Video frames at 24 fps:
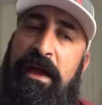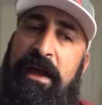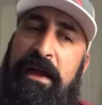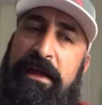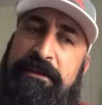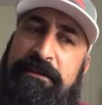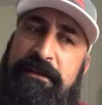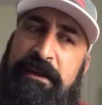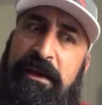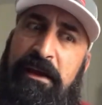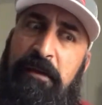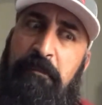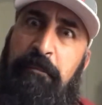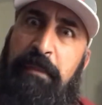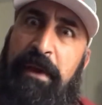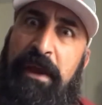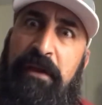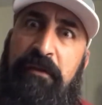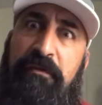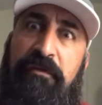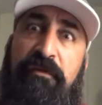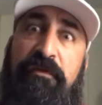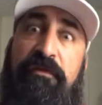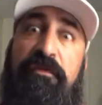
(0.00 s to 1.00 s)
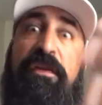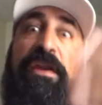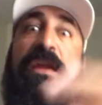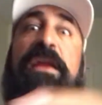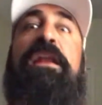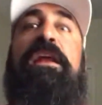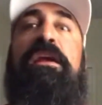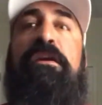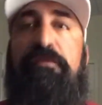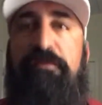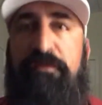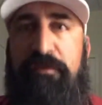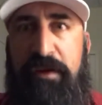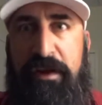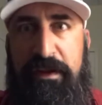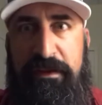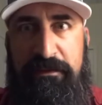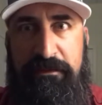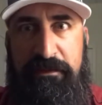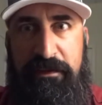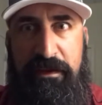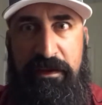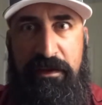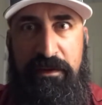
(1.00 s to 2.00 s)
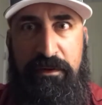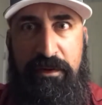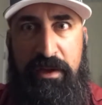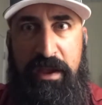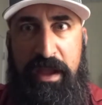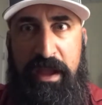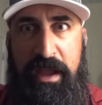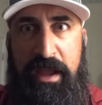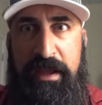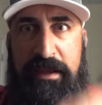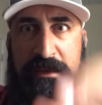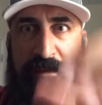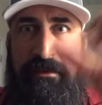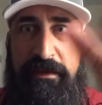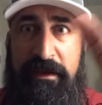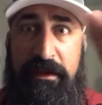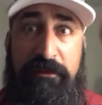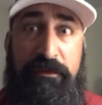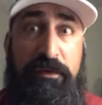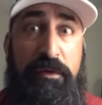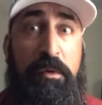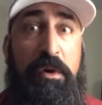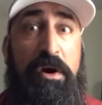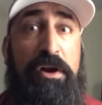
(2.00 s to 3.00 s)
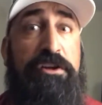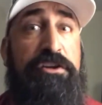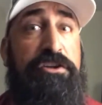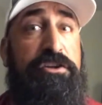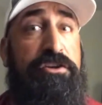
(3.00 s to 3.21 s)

it's like a big feeding frenzy, okay? It's like if you watch